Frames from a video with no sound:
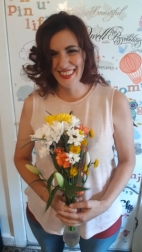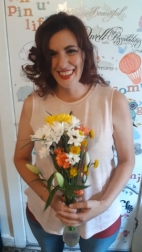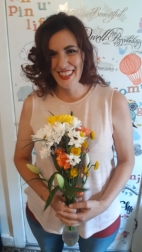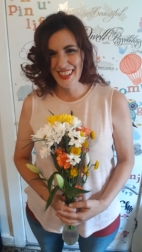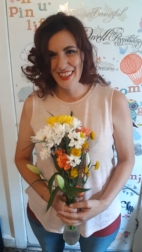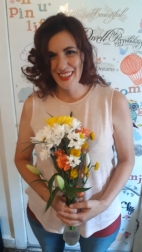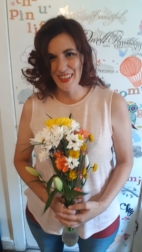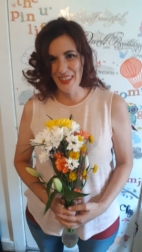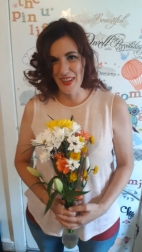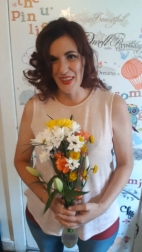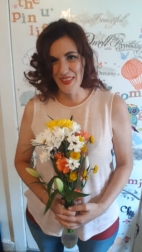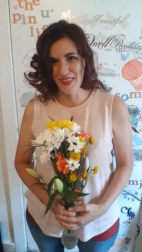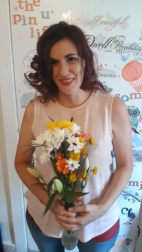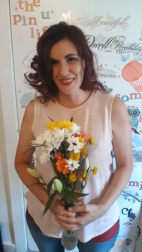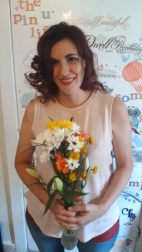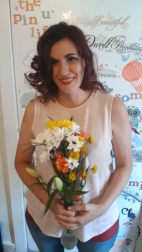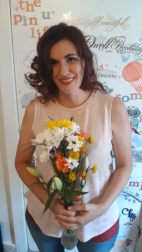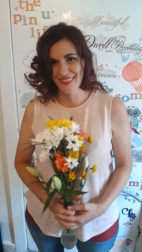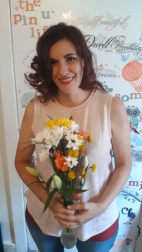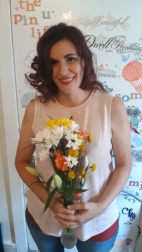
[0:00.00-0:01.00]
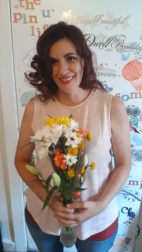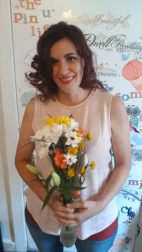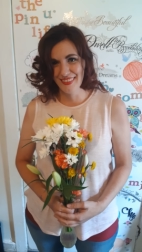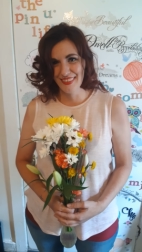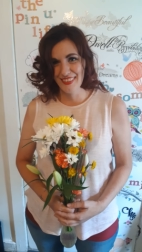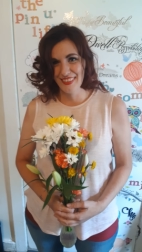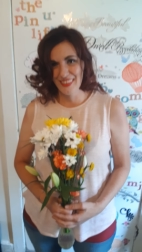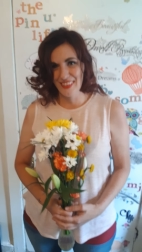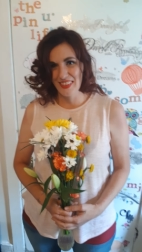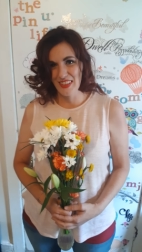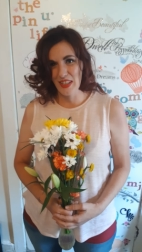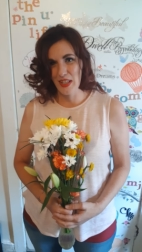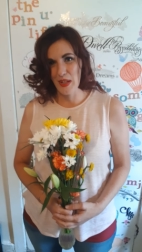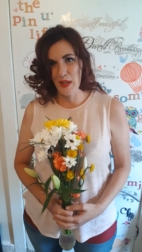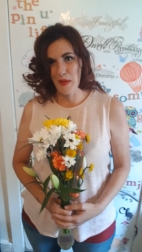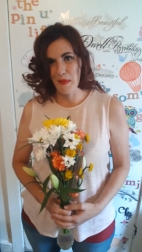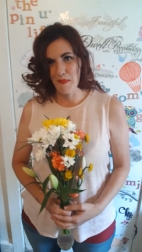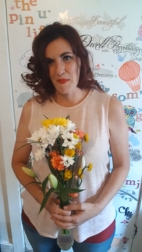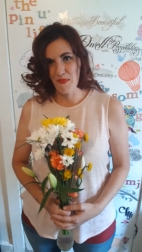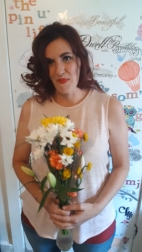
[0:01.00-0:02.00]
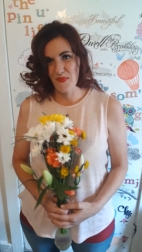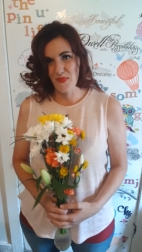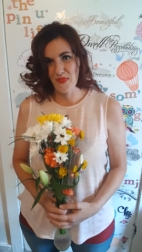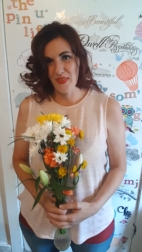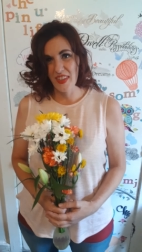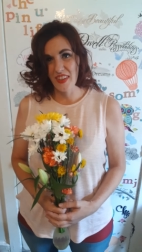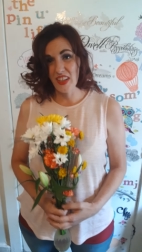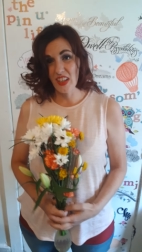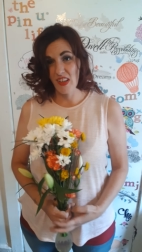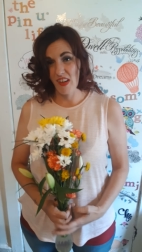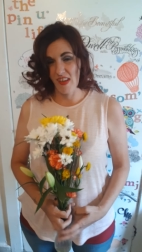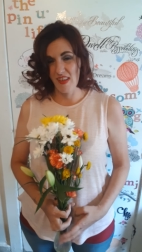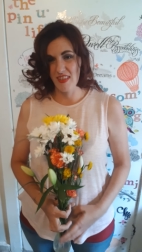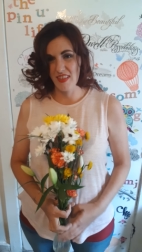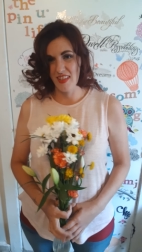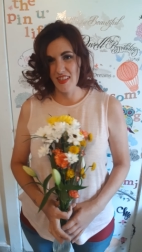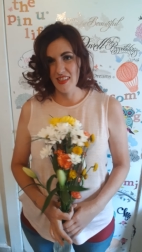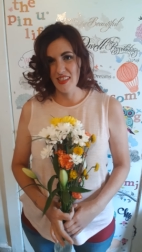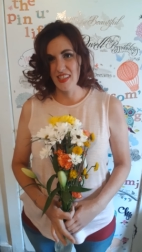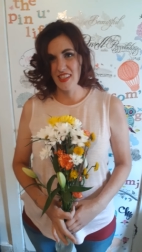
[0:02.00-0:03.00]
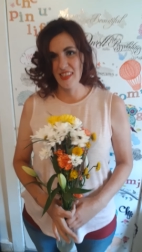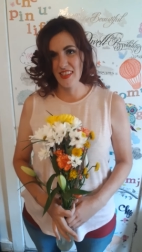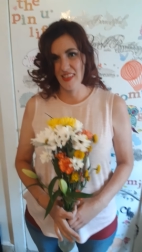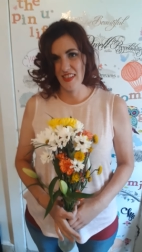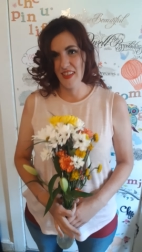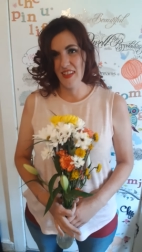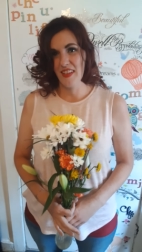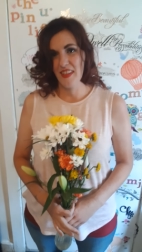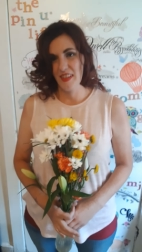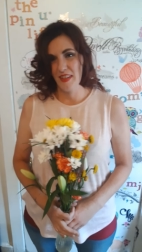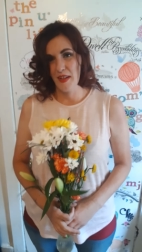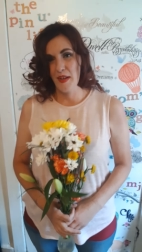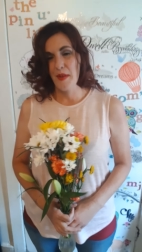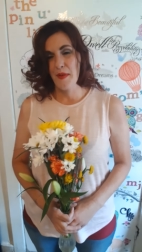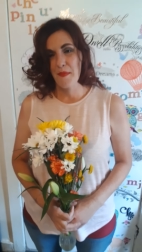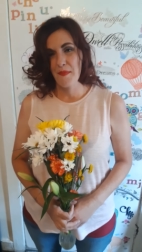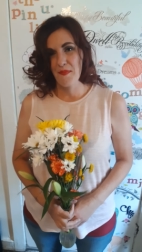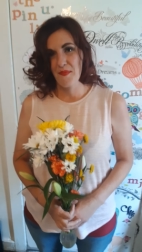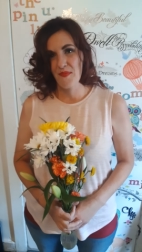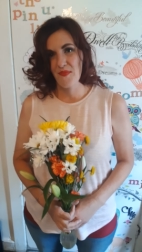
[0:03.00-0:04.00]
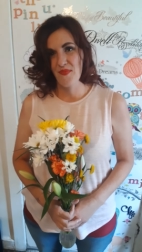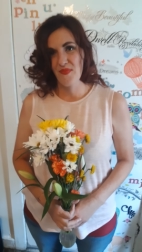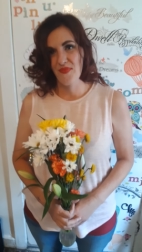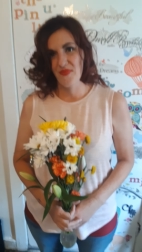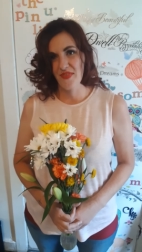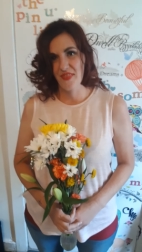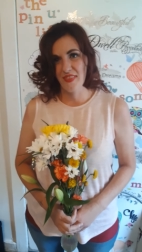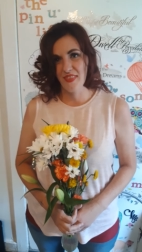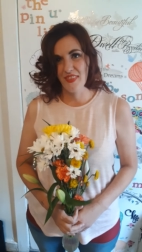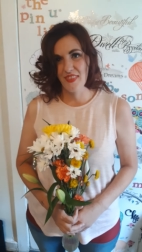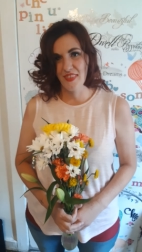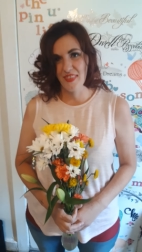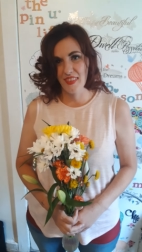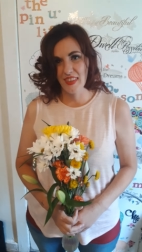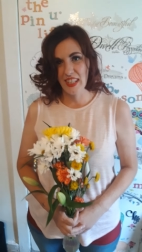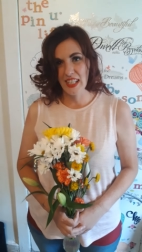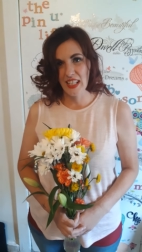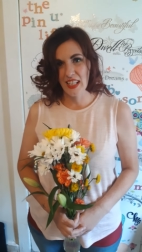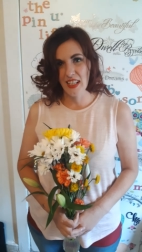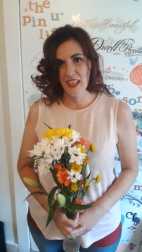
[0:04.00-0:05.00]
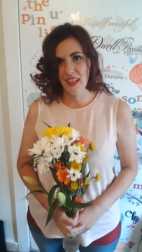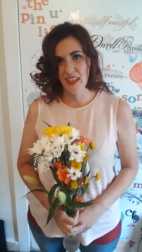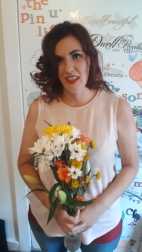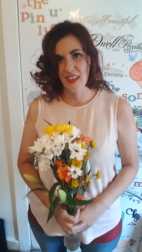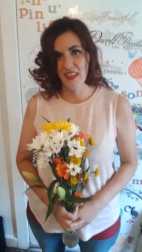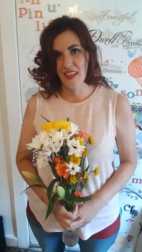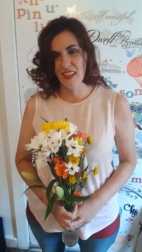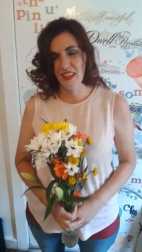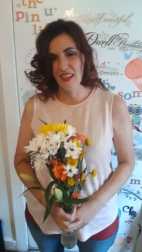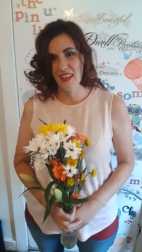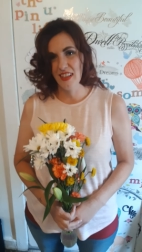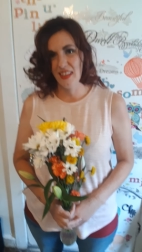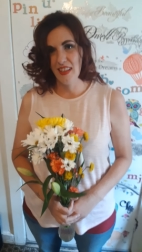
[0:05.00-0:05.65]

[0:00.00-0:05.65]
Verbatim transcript: so winning the the, the give the contest in our group, Rebel Queens,